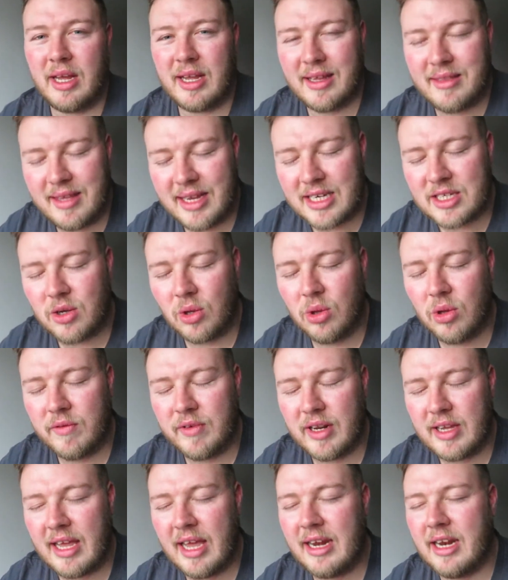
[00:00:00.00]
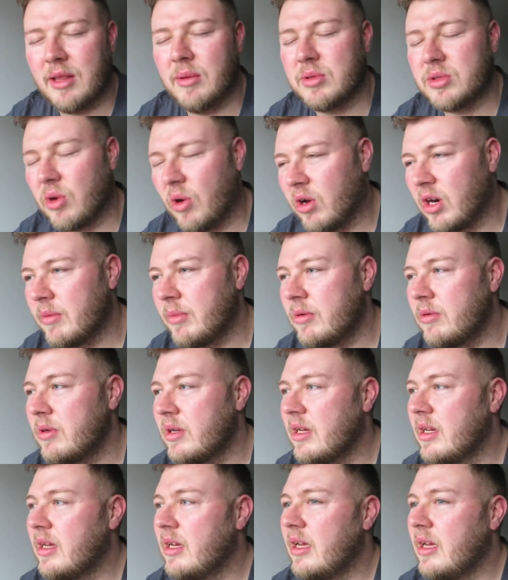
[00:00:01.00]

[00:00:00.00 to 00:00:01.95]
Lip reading: I could taste it all over again, and it was horrible.